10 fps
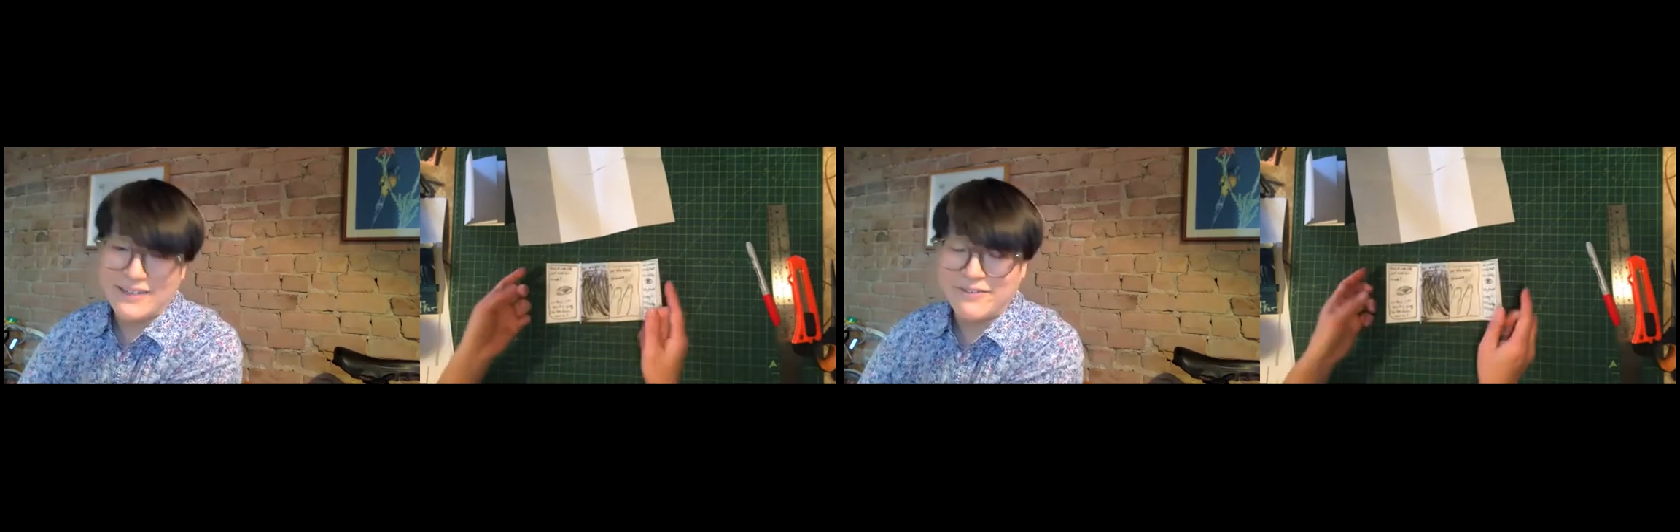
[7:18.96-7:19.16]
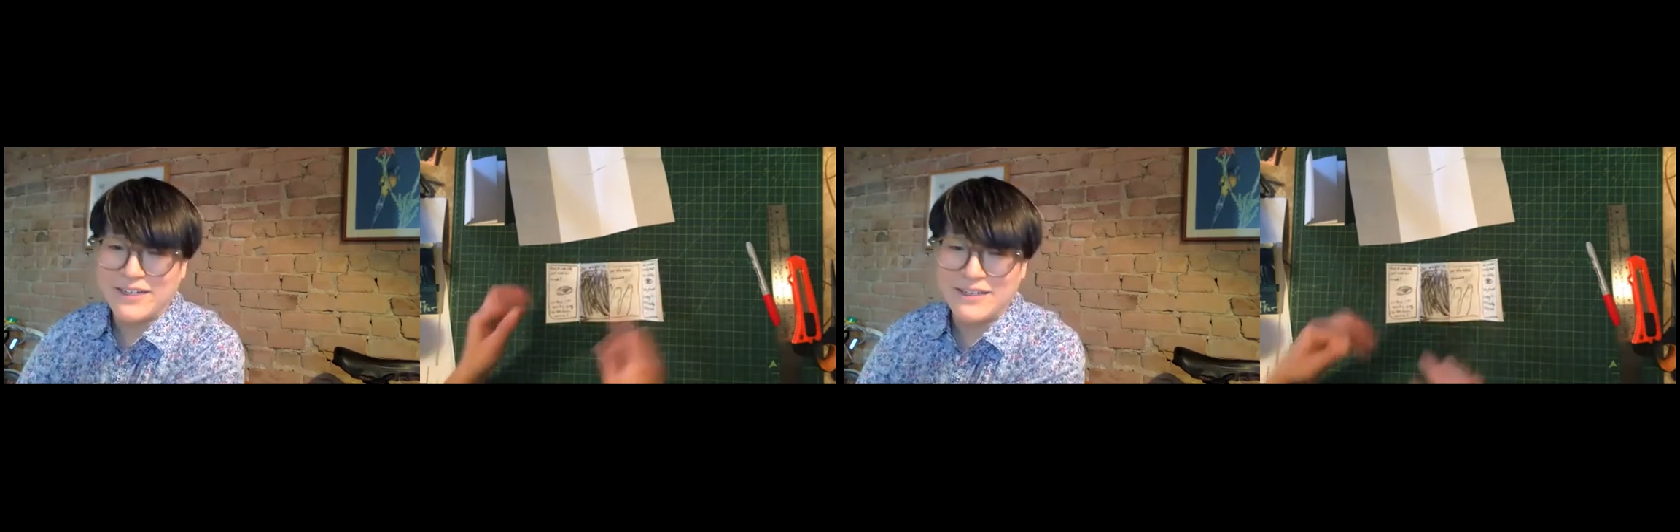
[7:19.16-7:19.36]

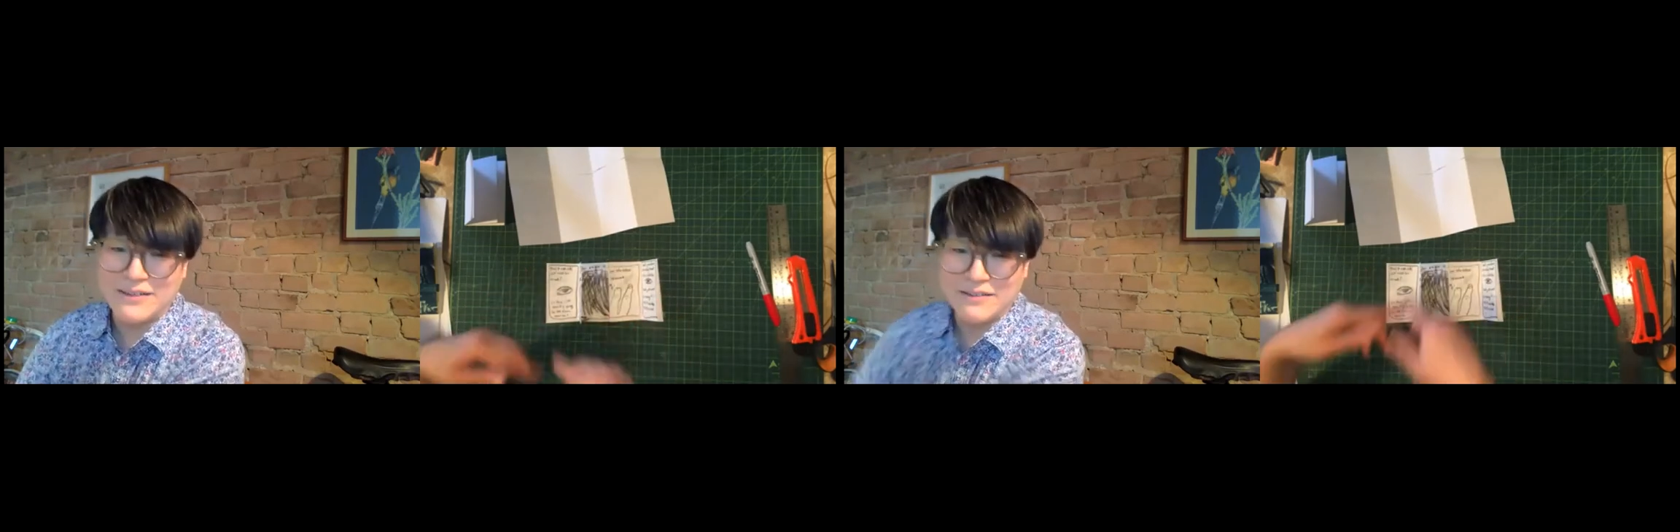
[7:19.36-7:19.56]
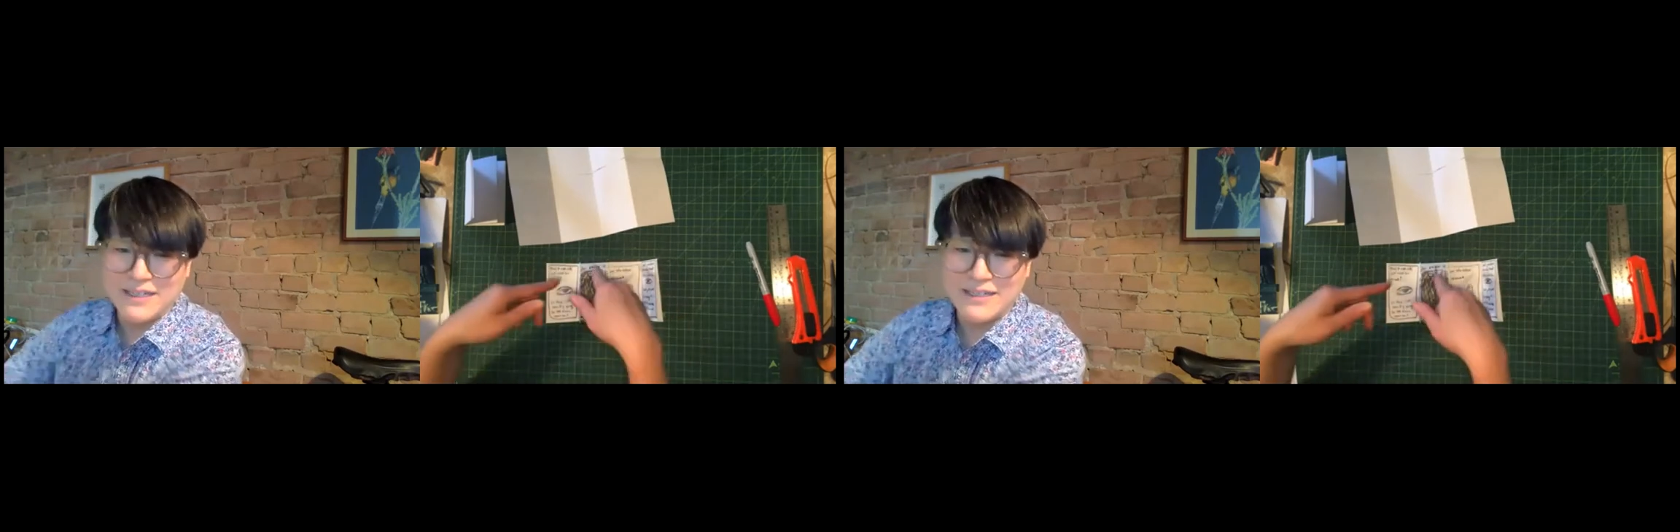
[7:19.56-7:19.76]
in
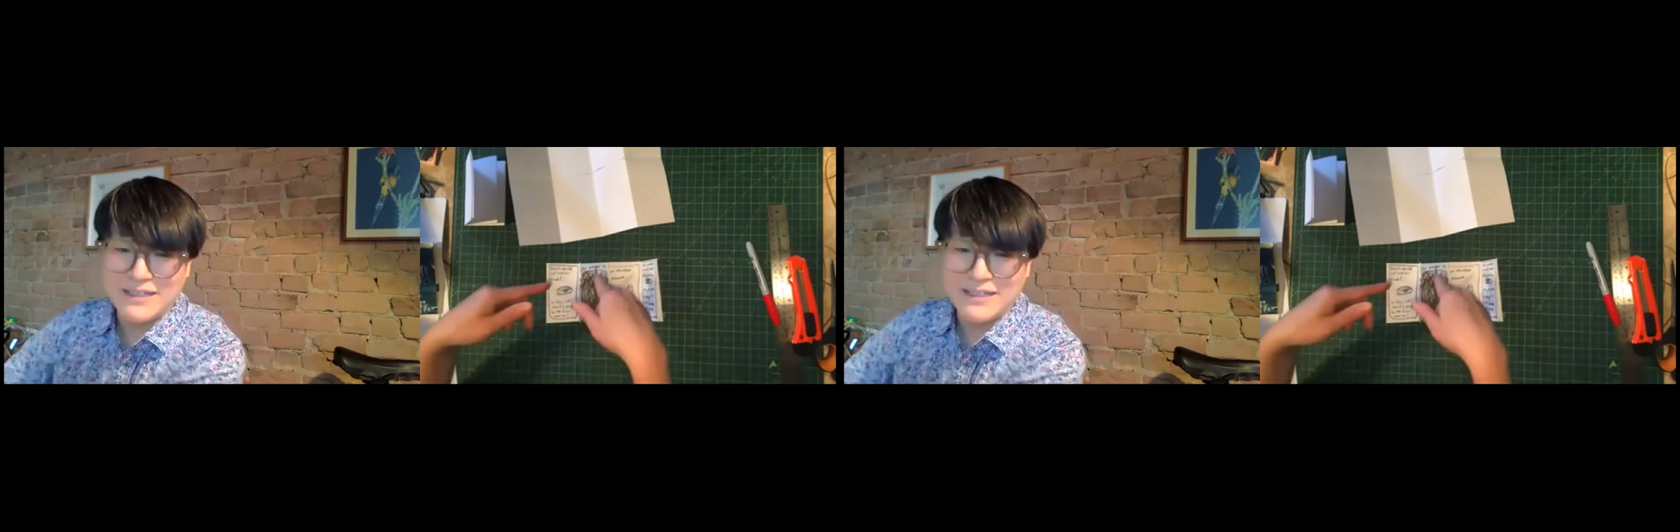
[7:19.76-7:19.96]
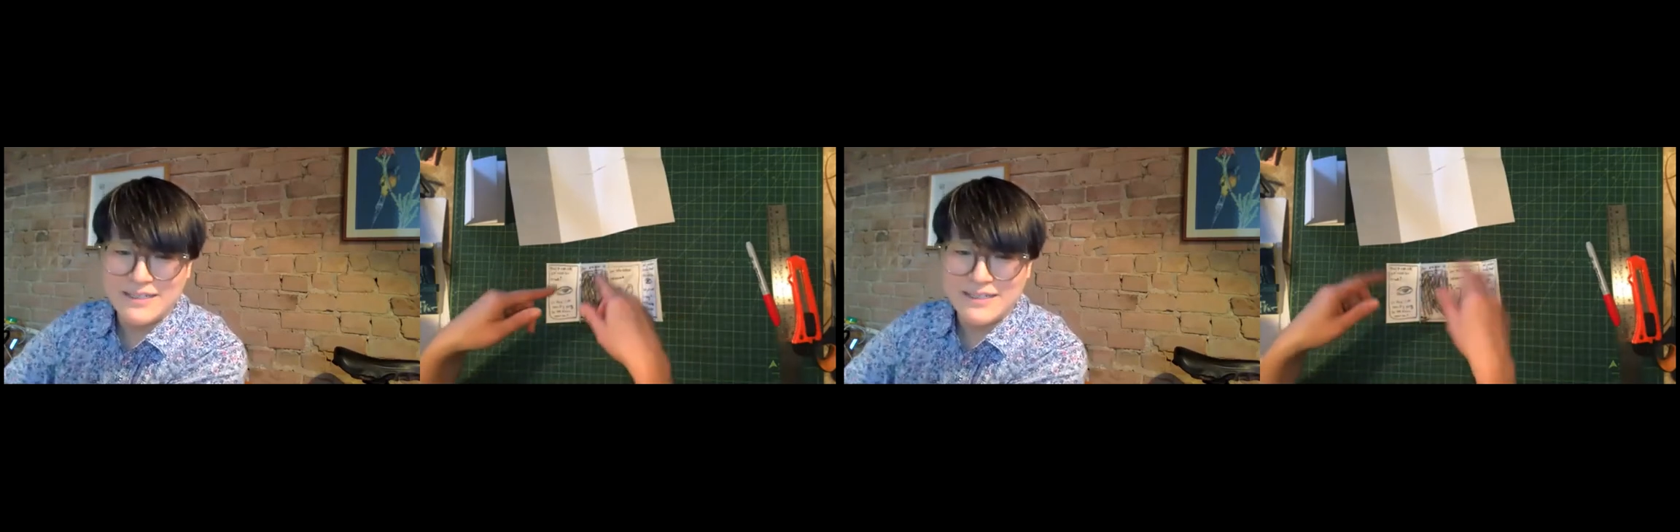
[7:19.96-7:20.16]
a
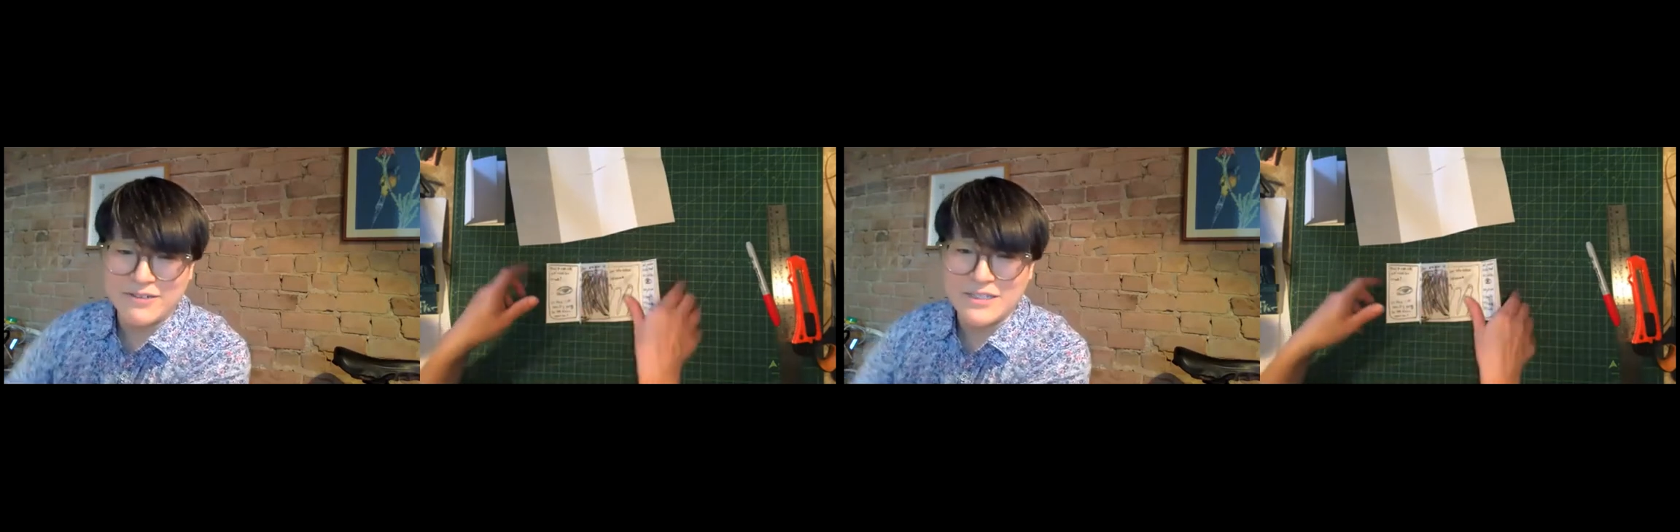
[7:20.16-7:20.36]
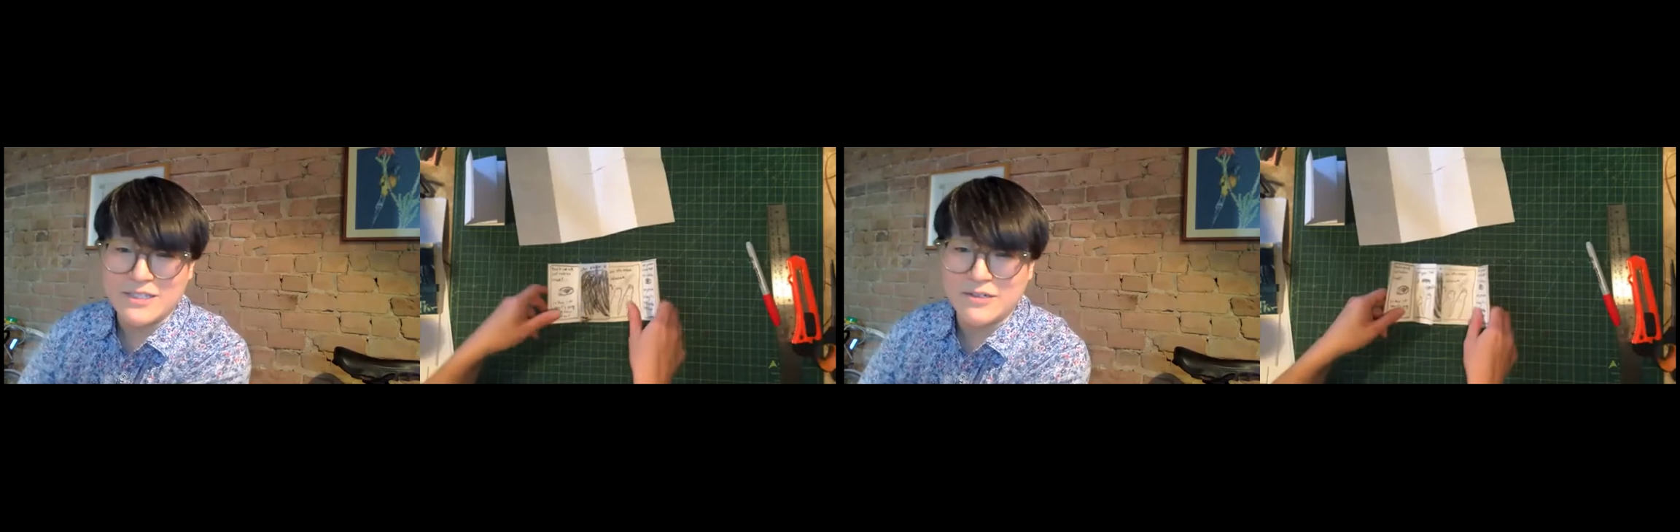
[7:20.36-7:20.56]
different sort